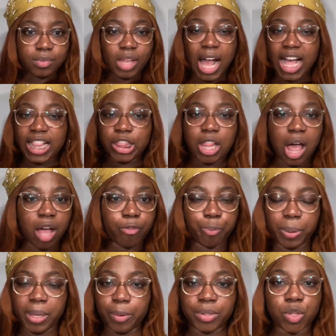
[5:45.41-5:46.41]
I love
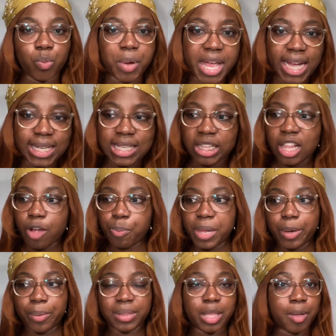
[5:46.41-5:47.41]
playing with the wigs. I love
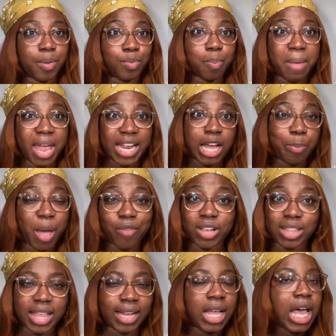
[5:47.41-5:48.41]
playing with the makeup,
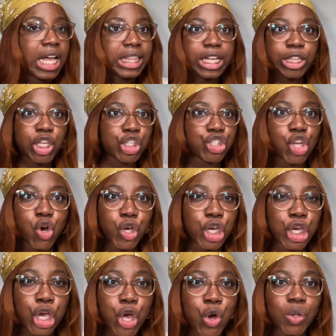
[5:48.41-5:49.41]
everything. They look so
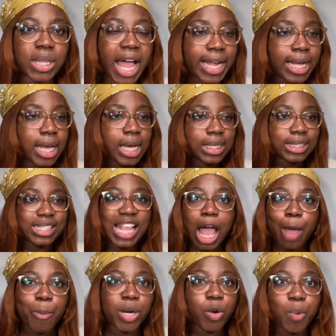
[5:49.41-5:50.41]
cute. Like,
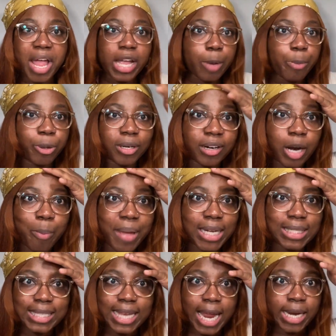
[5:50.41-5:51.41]
slap on a wig and put on a
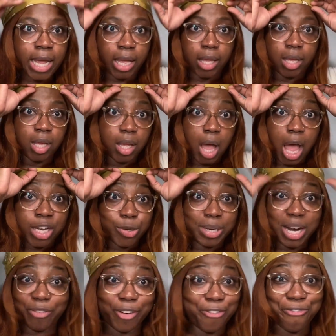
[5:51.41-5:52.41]
bandana. I do
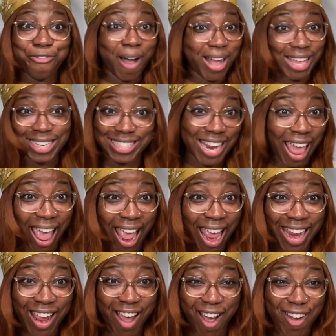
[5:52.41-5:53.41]
it every fucking
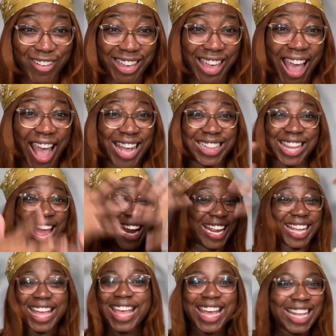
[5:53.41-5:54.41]
day. Okay?
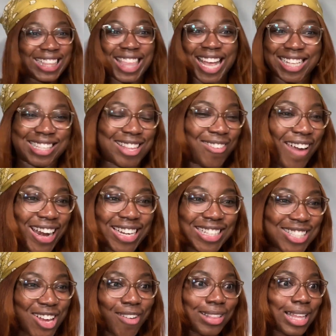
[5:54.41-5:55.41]
Like, that's the way to
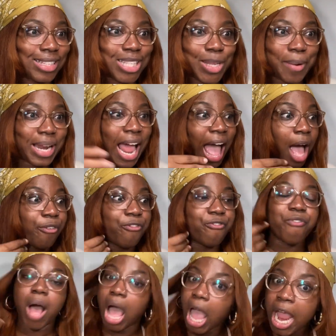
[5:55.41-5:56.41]
do it. That's the way to have
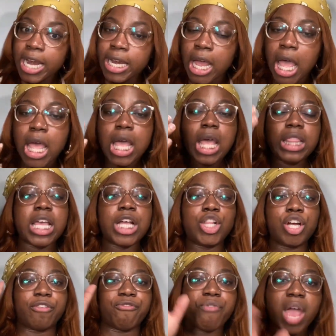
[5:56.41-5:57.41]
fun. They
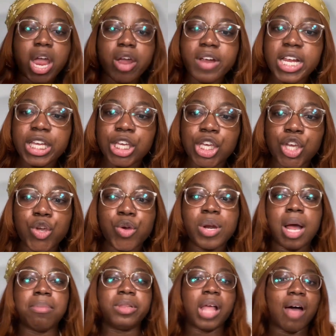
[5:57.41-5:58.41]
look very cute.
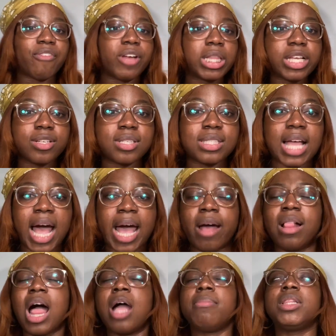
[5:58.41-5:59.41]
I'm loving their
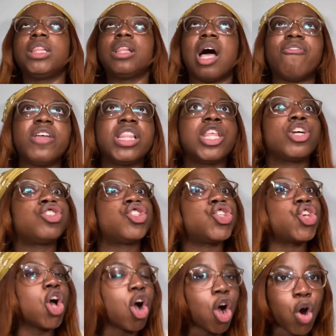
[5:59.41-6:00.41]
style. I'm loving their
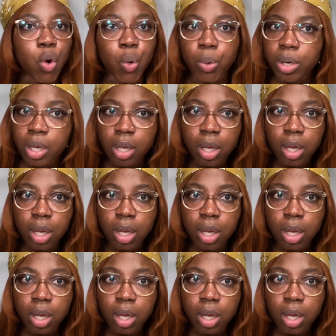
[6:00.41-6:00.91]
tone.